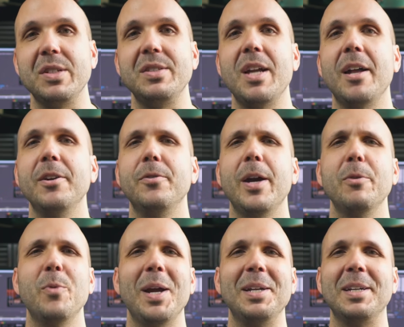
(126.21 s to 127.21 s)
is not a great
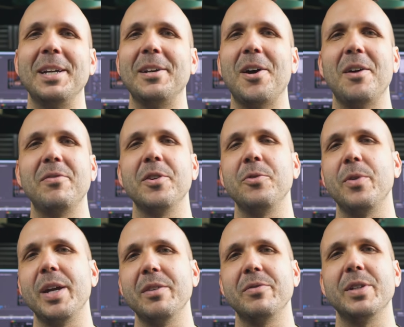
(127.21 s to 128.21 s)
way to kick off a
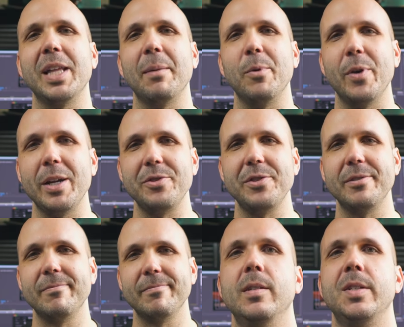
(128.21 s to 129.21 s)
creative
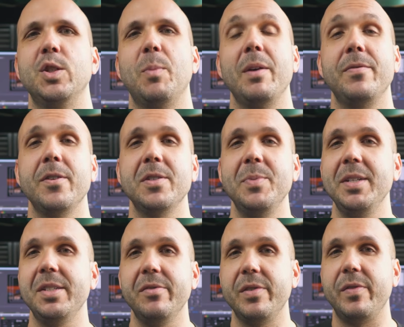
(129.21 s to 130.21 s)
collaboration. So my first
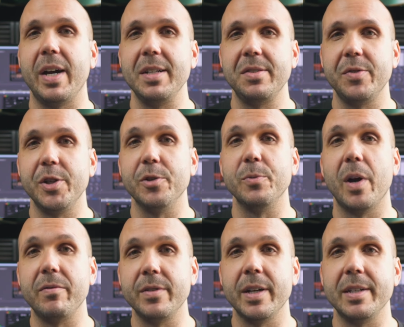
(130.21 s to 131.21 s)
piece of advice for your
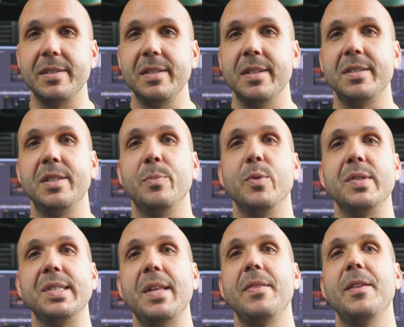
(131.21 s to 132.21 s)
rough cuts is to
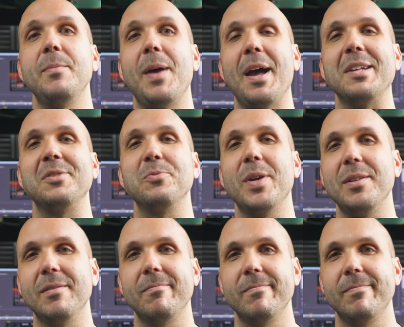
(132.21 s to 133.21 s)
present them as
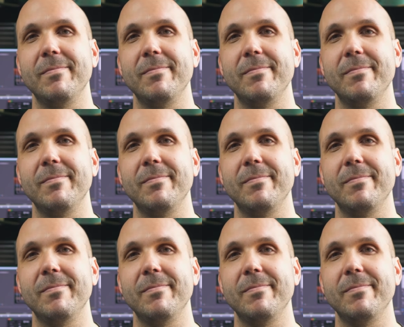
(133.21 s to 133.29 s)
written.